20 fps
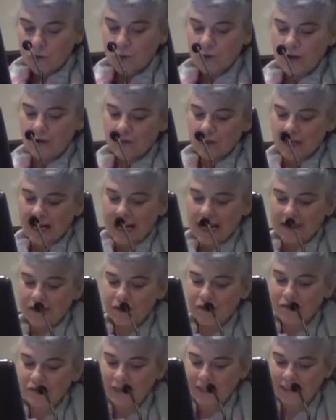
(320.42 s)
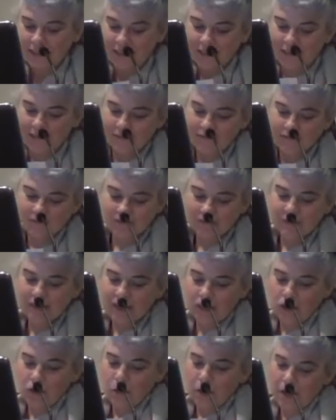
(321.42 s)
you ever had the feeling
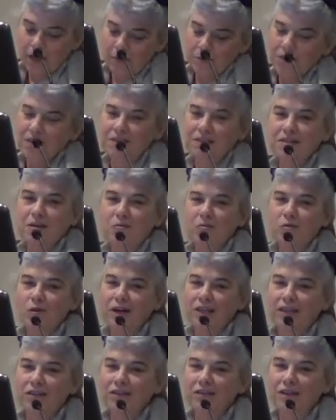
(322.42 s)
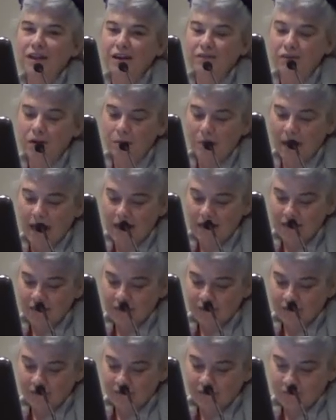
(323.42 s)
that you helped someone you never met?
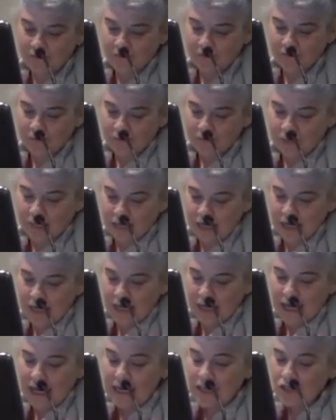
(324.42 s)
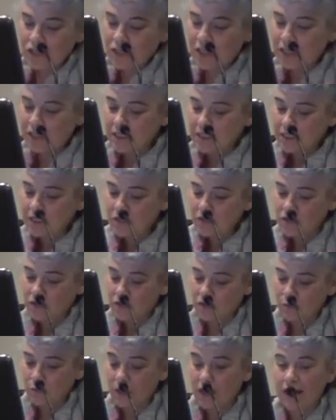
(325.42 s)
I shed
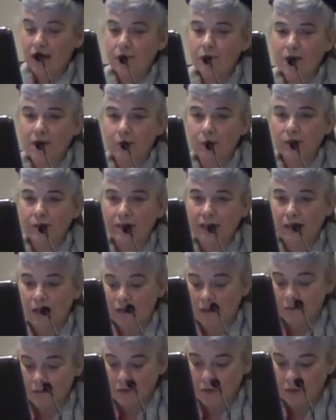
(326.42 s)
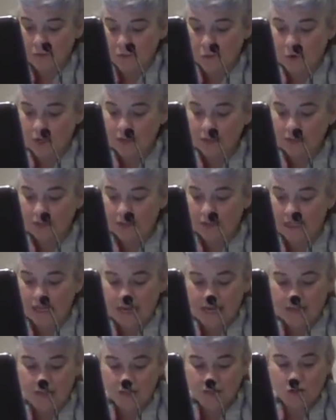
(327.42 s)
tears when I'm able to help someone that
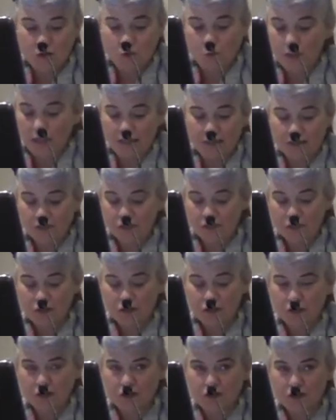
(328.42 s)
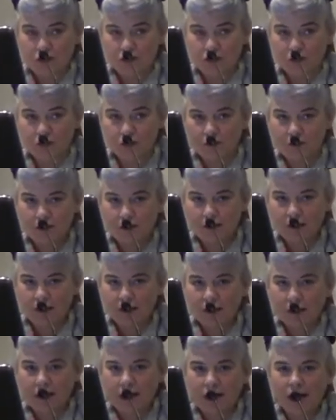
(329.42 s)
has no one else to turn to.
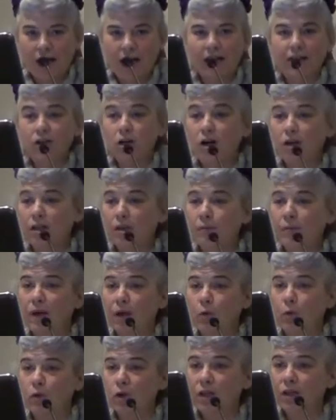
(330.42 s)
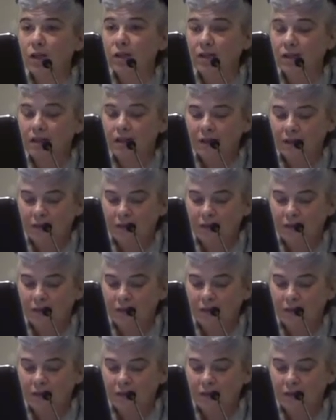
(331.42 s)
I call it my work,